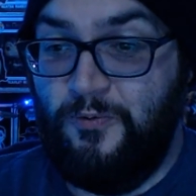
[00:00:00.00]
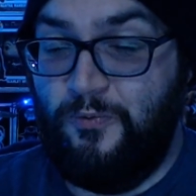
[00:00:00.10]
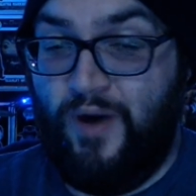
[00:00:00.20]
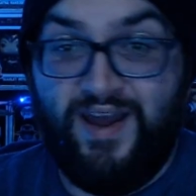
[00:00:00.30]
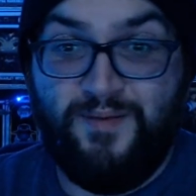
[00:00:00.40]

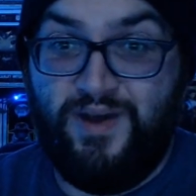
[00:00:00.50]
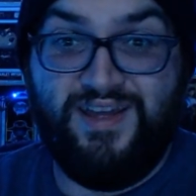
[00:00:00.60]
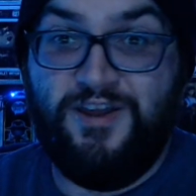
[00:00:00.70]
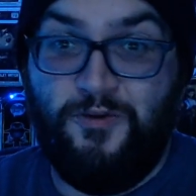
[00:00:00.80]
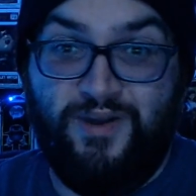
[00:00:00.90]
Why am I
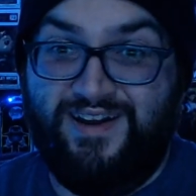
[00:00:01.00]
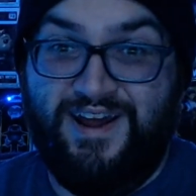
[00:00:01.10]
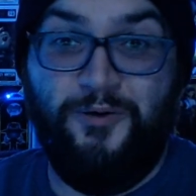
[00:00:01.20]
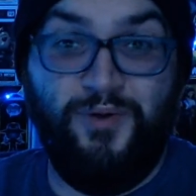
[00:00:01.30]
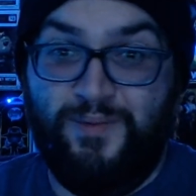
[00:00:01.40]
here right
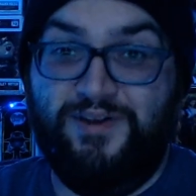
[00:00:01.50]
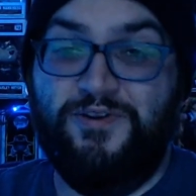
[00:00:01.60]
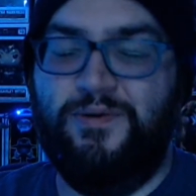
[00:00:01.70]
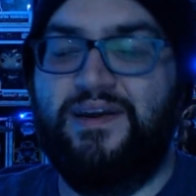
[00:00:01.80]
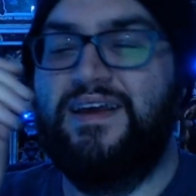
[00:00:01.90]
now? What am I
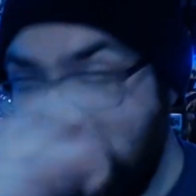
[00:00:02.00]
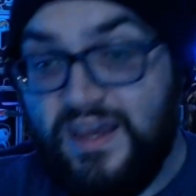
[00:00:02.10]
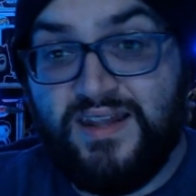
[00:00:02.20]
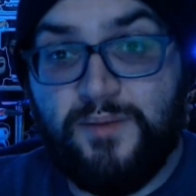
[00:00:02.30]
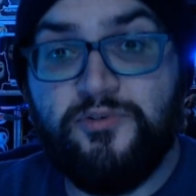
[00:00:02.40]
doing?
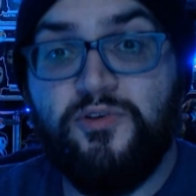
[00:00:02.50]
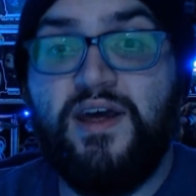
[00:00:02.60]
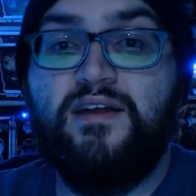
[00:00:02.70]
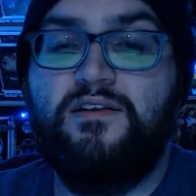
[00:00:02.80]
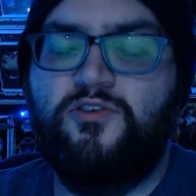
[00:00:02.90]
And the episode
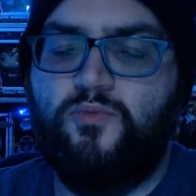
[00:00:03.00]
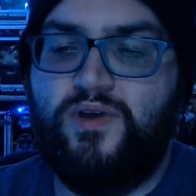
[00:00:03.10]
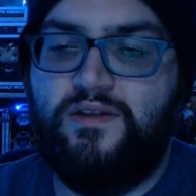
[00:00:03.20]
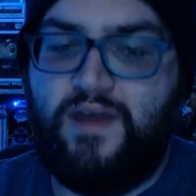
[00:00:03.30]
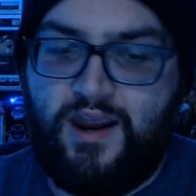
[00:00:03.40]
ends
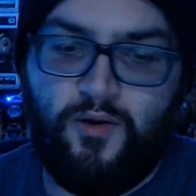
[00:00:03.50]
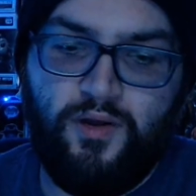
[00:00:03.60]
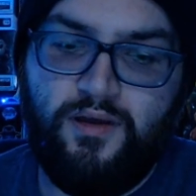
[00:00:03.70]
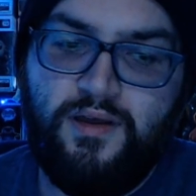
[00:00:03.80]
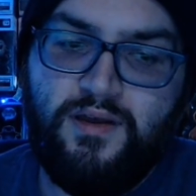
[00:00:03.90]
with
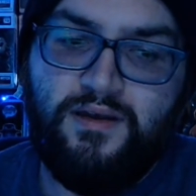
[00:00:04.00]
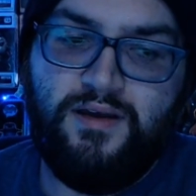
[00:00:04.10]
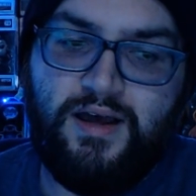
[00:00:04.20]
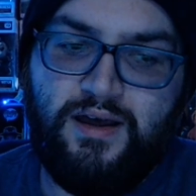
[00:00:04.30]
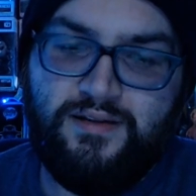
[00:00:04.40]
Hera
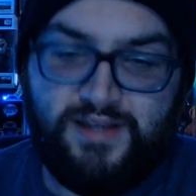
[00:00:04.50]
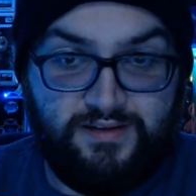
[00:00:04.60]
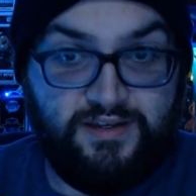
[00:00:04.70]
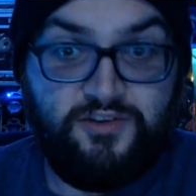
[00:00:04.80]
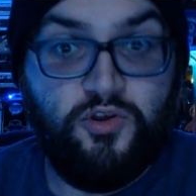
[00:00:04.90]
uh,
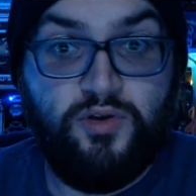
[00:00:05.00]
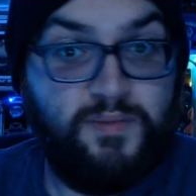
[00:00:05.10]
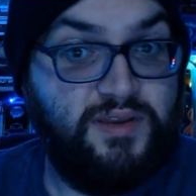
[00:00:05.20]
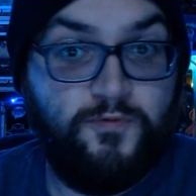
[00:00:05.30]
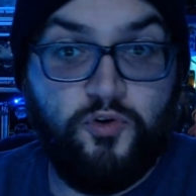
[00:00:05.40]
telling Ahsoka,
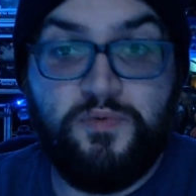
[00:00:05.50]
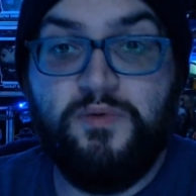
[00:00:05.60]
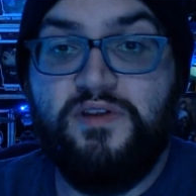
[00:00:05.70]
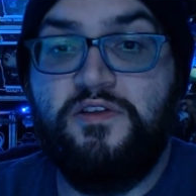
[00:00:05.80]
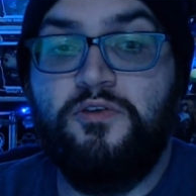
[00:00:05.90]
may the force be
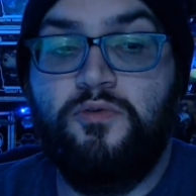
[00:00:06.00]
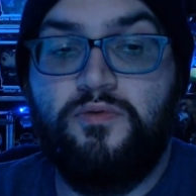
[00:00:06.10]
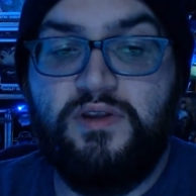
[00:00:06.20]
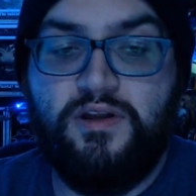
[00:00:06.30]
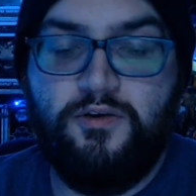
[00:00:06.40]
with you,
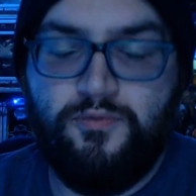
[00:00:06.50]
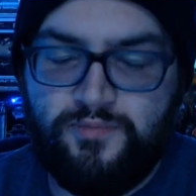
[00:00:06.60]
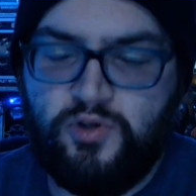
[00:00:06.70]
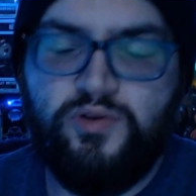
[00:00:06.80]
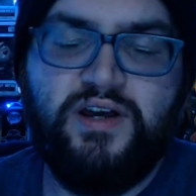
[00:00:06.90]
you know,
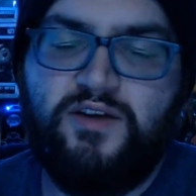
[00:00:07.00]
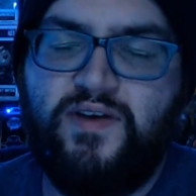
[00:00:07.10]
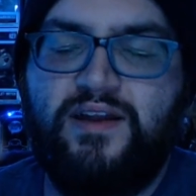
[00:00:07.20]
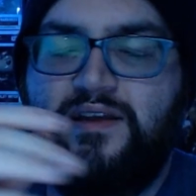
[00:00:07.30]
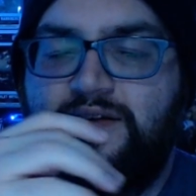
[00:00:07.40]
good luck
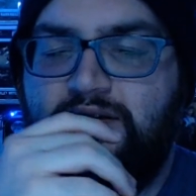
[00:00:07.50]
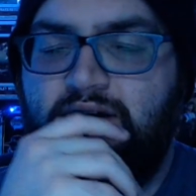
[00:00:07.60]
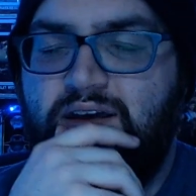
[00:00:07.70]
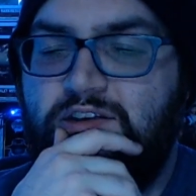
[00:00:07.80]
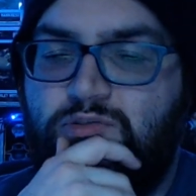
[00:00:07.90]
finding
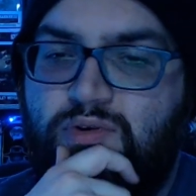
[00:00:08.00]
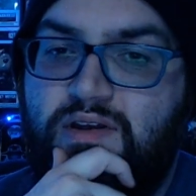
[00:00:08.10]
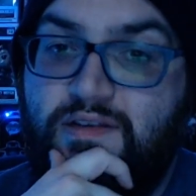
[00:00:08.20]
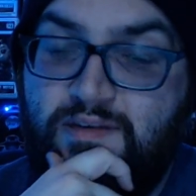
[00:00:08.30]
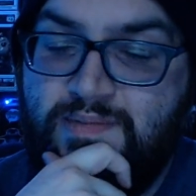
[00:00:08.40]
uh, Ezra
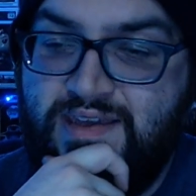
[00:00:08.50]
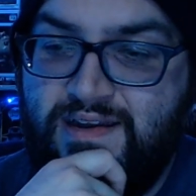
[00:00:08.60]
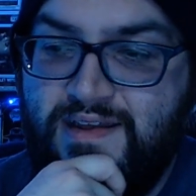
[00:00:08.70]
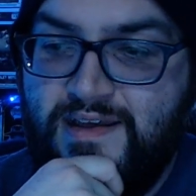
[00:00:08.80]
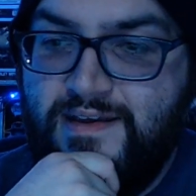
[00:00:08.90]
and
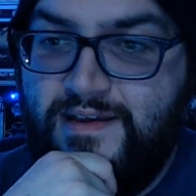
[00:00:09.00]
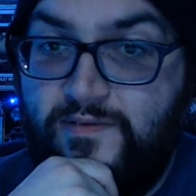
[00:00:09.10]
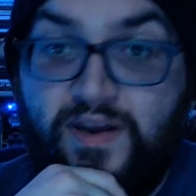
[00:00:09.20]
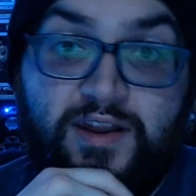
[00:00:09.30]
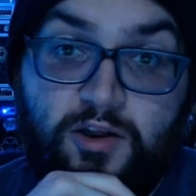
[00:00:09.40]
Sabine and
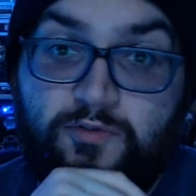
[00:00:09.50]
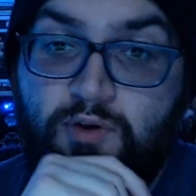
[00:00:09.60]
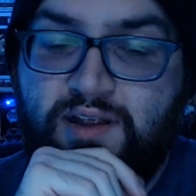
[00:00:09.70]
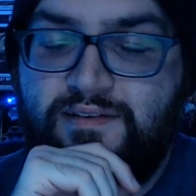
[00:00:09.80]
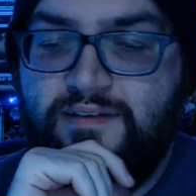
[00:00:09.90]
finding our
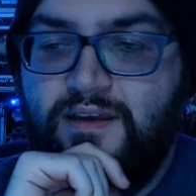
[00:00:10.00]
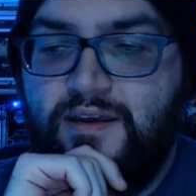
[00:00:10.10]
friends